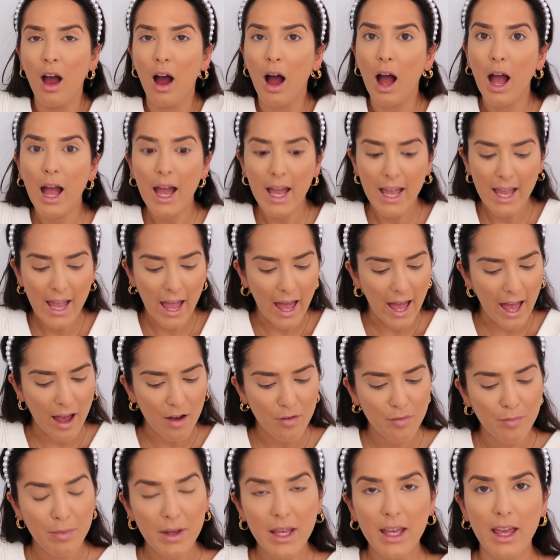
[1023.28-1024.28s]
I
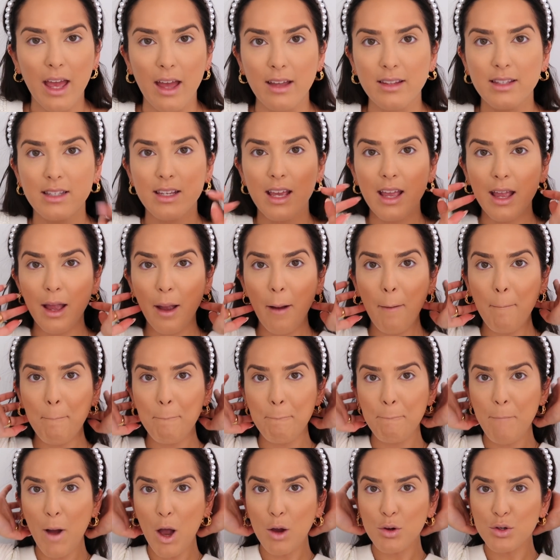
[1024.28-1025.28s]
have been getting
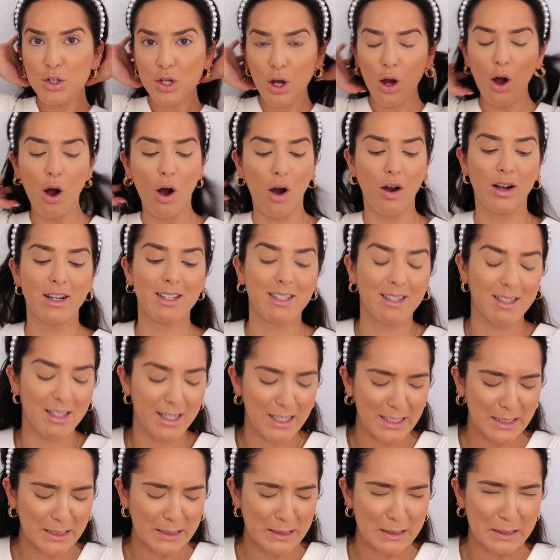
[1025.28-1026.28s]

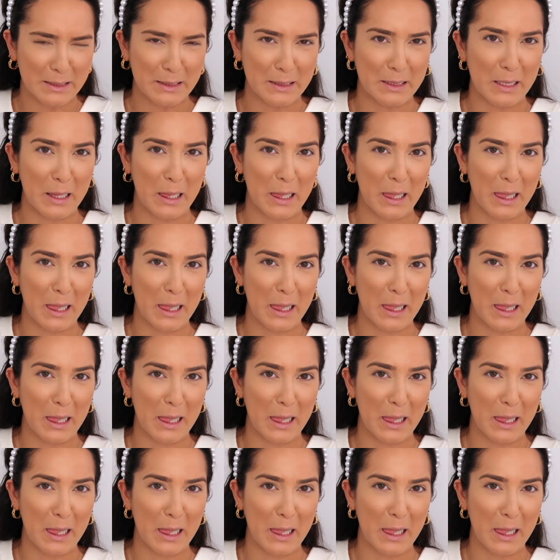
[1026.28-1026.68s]
Botox.